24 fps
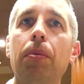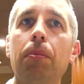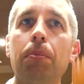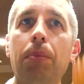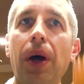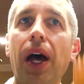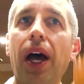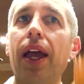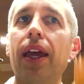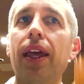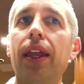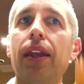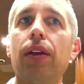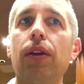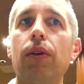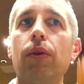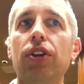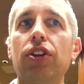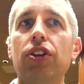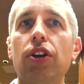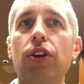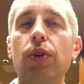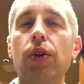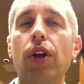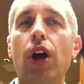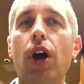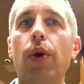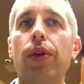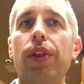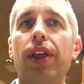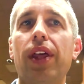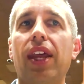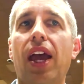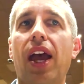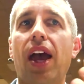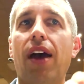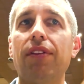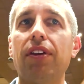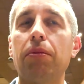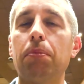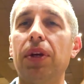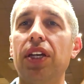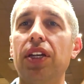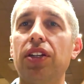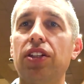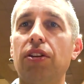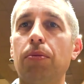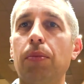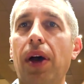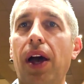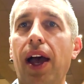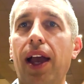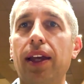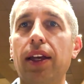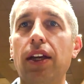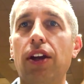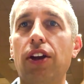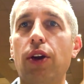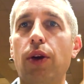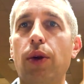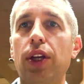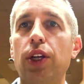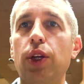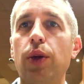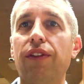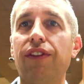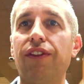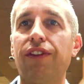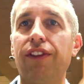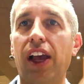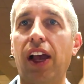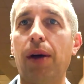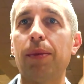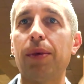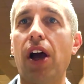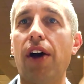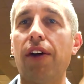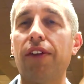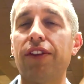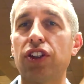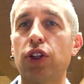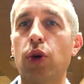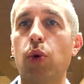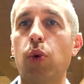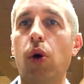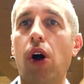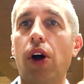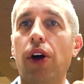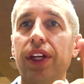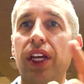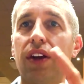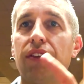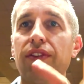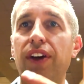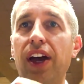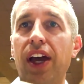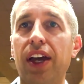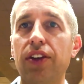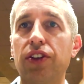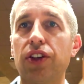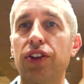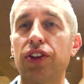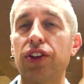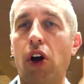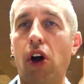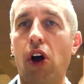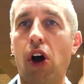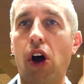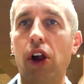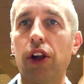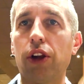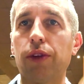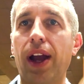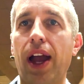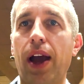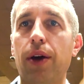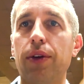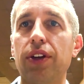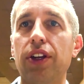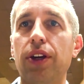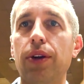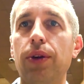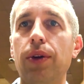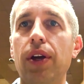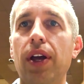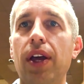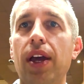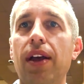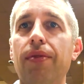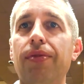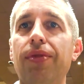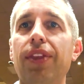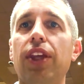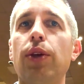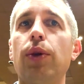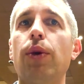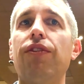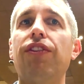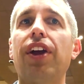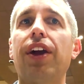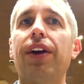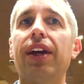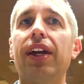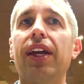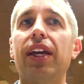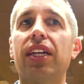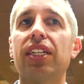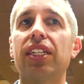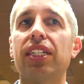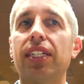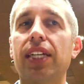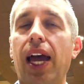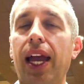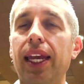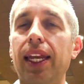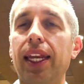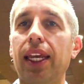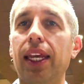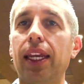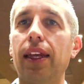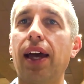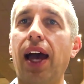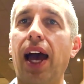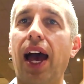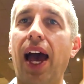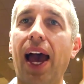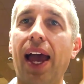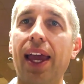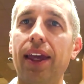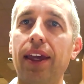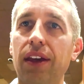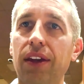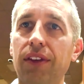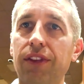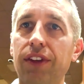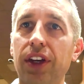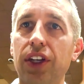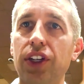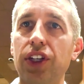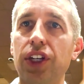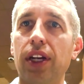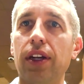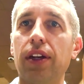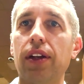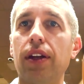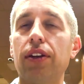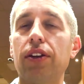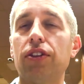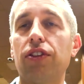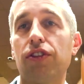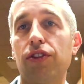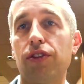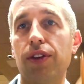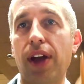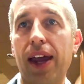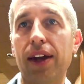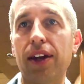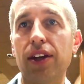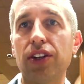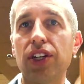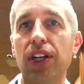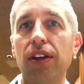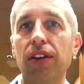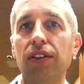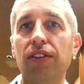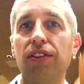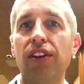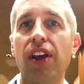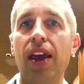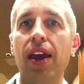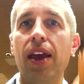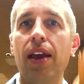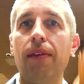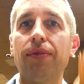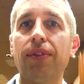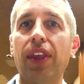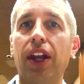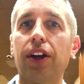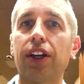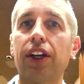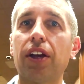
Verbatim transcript: But we do know that having peace of mind and knowing you have family office quality advisors all around you, that you have very exciting, high conviction strategies, that are